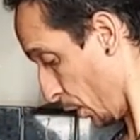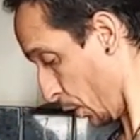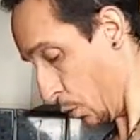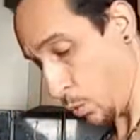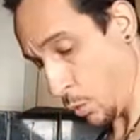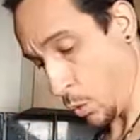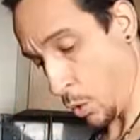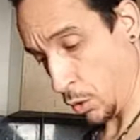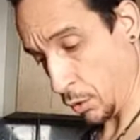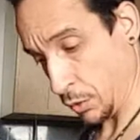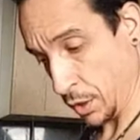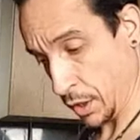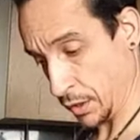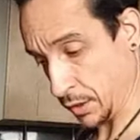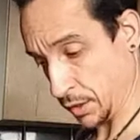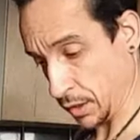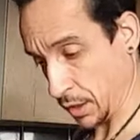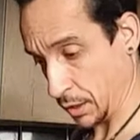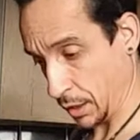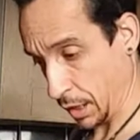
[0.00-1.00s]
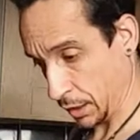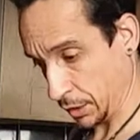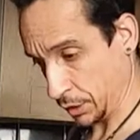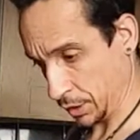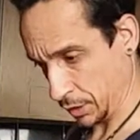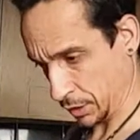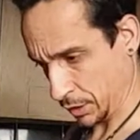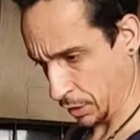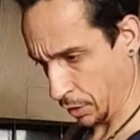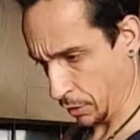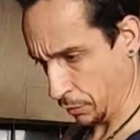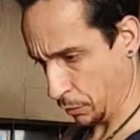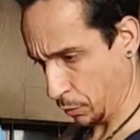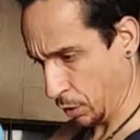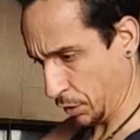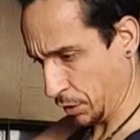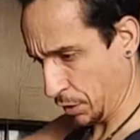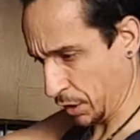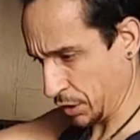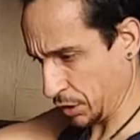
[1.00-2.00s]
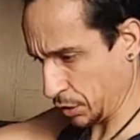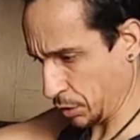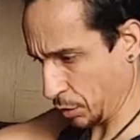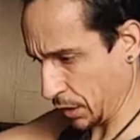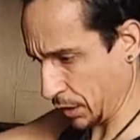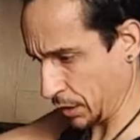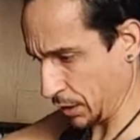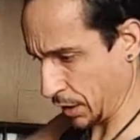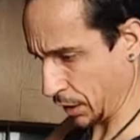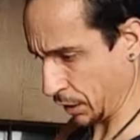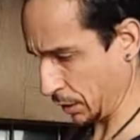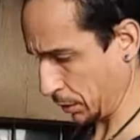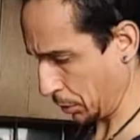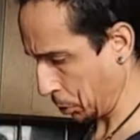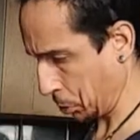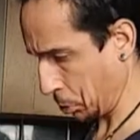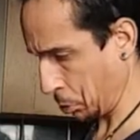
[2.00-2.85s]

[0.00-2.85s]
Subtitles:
walnuts, and I just love walnuts, so I take